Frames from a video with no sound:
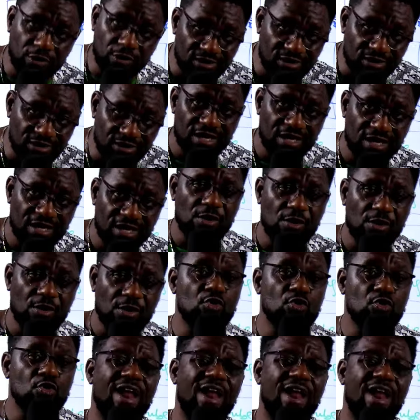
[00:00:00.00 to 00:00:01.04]
because you rank
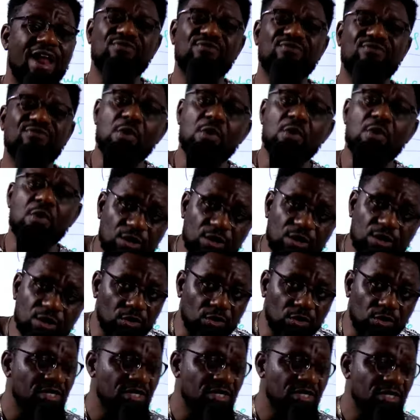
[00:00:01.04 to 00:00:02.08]
for more keywords.
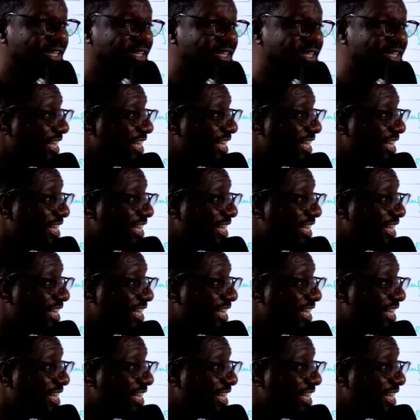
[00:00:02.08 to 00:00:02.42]
That's why I say